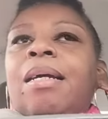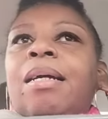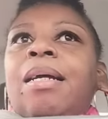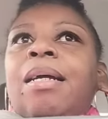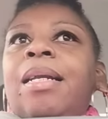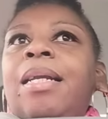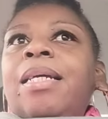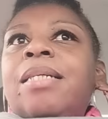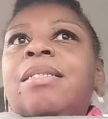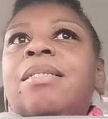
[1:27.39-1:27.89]

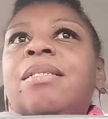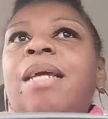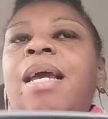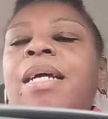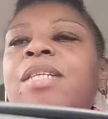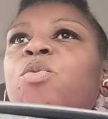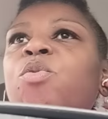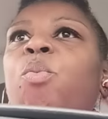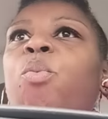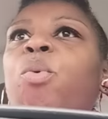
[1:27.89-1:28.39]
And
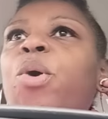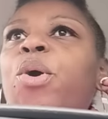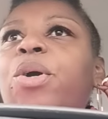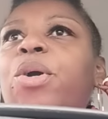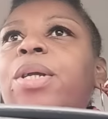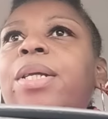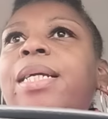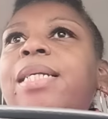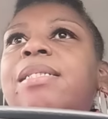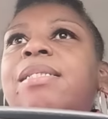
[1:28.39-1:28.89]
it's
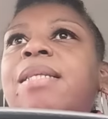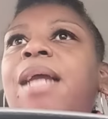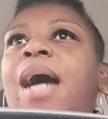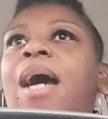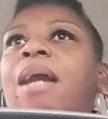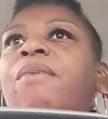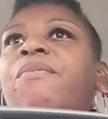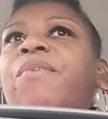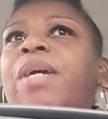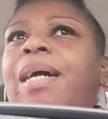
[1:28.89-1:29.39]
worldly. It's
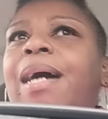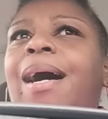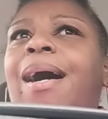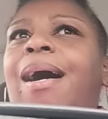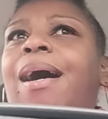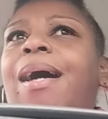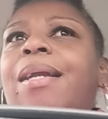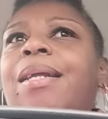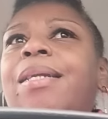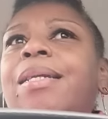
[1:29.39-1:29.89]
not of
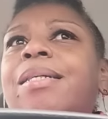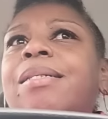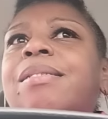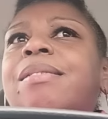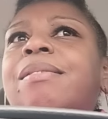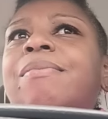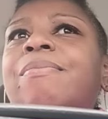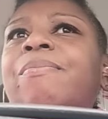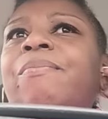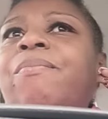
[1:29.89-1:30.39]
God. And
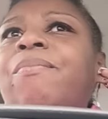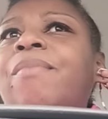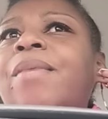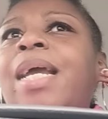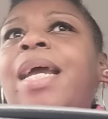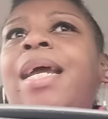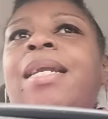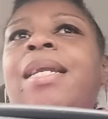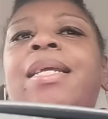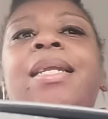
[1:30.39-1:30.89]
it's,
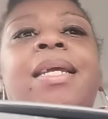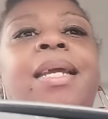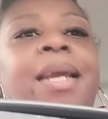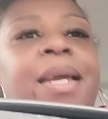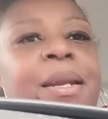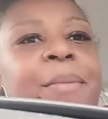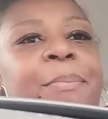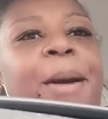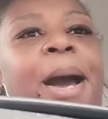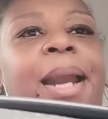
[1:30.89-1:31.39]
and did
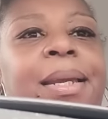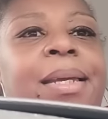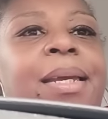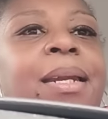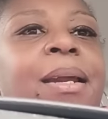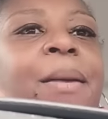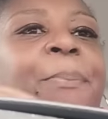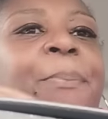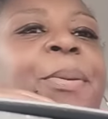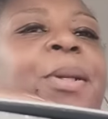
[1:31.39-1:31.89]
anybody
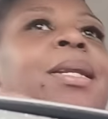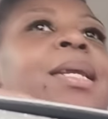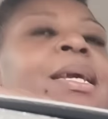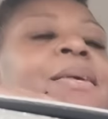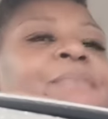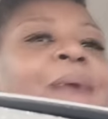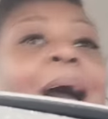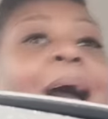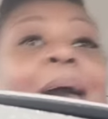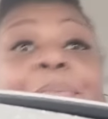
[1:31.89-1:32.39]
get up and
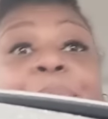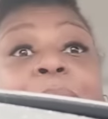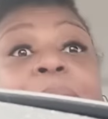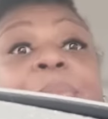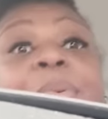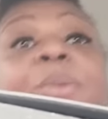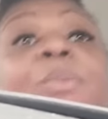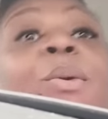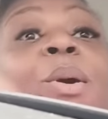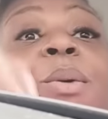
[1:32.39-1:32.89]
leave? I really
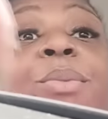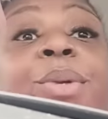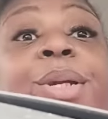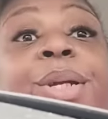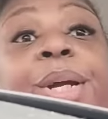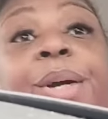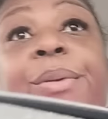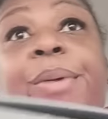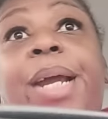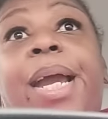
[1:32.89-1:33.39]
would want to
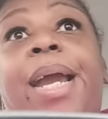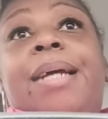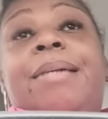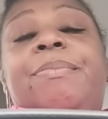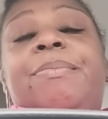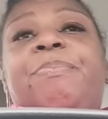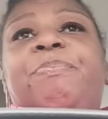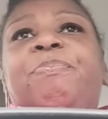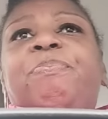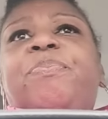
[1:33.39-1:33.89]
know that.
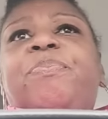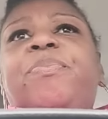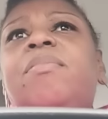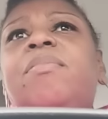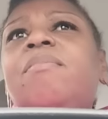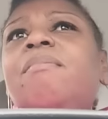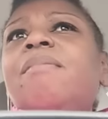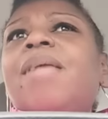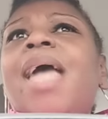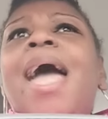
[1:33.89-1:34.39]

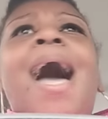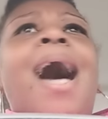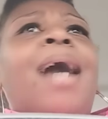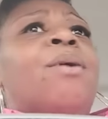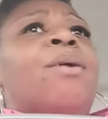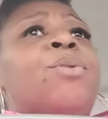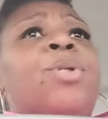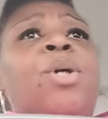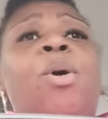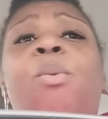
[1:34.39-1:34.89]
I
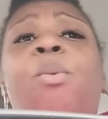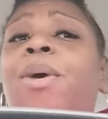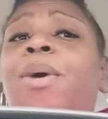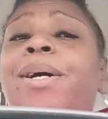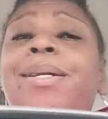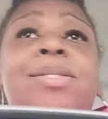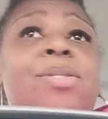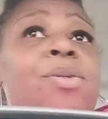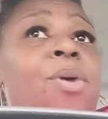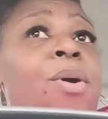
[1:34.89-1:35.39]
don't know
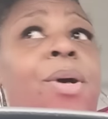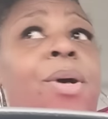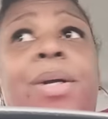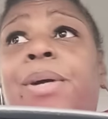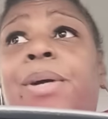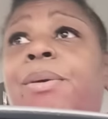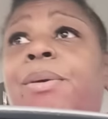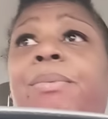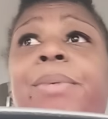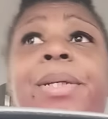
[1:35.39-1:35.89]
what is going
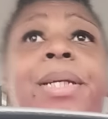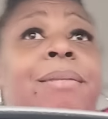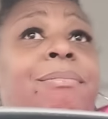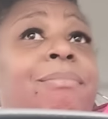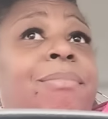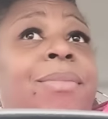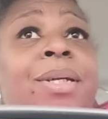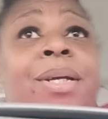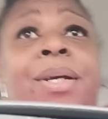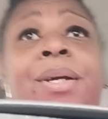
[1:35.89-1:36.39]
on with
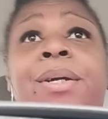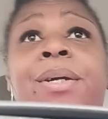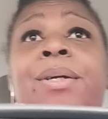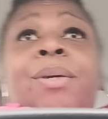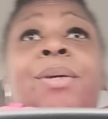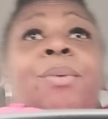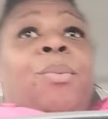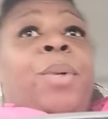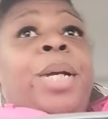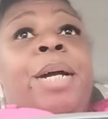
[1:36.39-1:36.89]

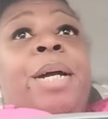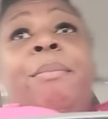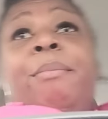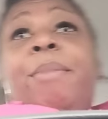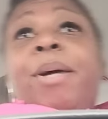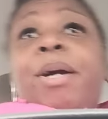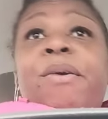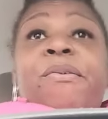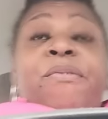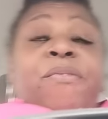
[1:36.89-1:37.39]
William
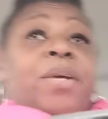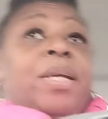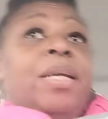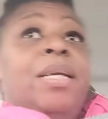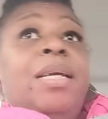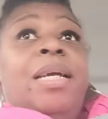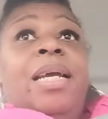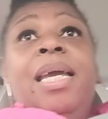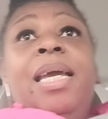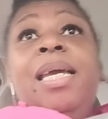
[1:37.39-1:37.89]
Murphy.
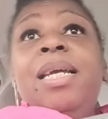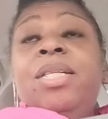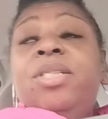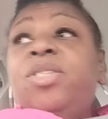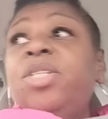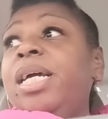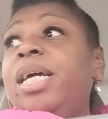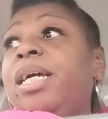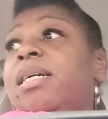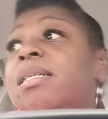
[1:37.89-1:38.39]
He
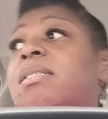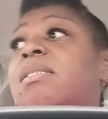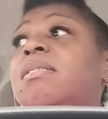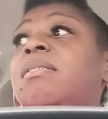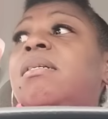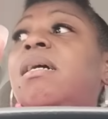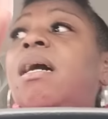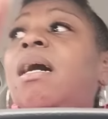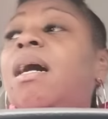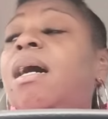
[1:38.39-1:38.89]

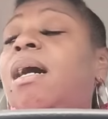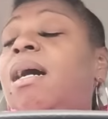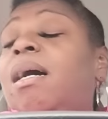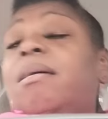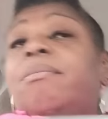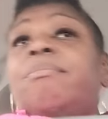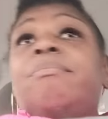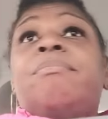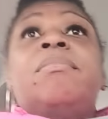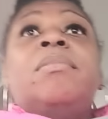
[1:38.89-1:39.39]
just,
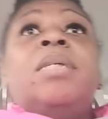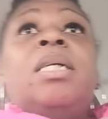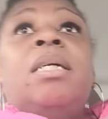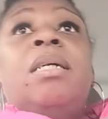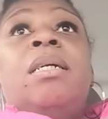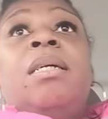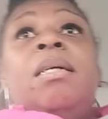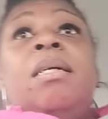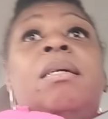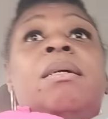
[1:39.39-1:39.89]
what
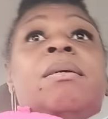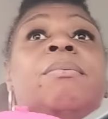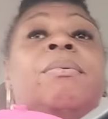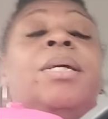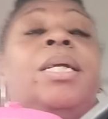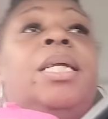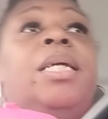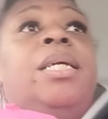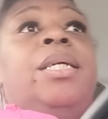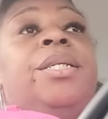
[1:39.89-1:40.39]

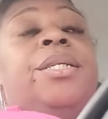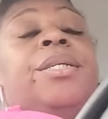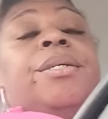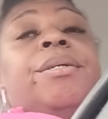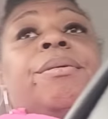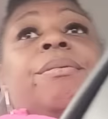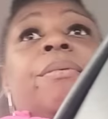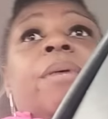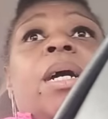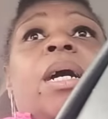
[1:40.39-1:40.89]
did he do?